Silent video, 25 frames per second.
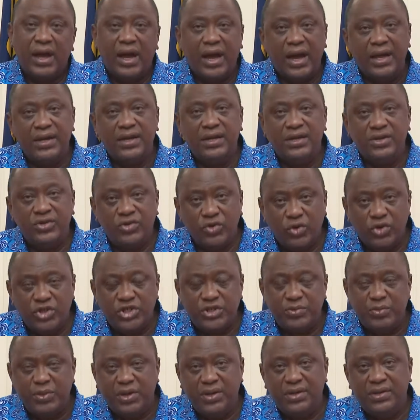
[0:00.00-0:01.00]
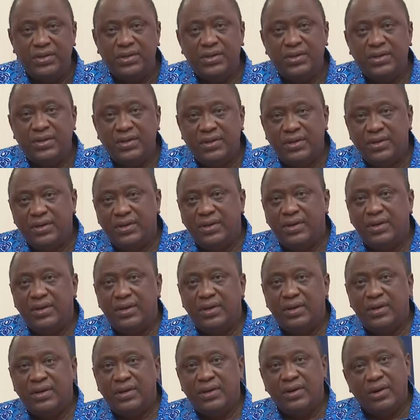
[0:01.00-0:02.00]
and endorsement
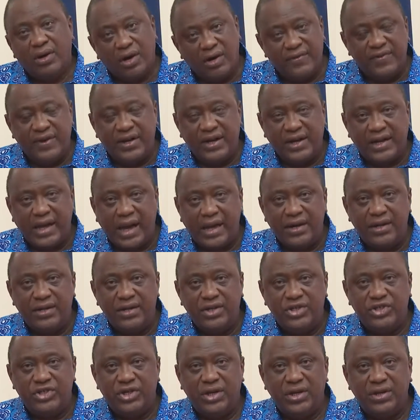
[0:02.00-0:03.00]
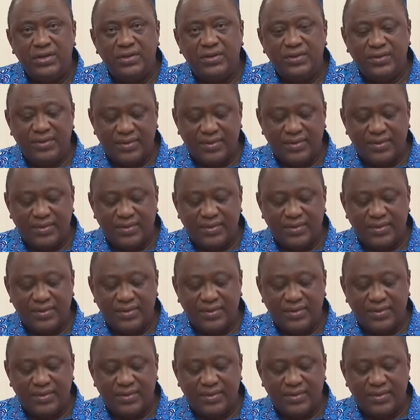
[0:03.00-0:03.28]
of her candidature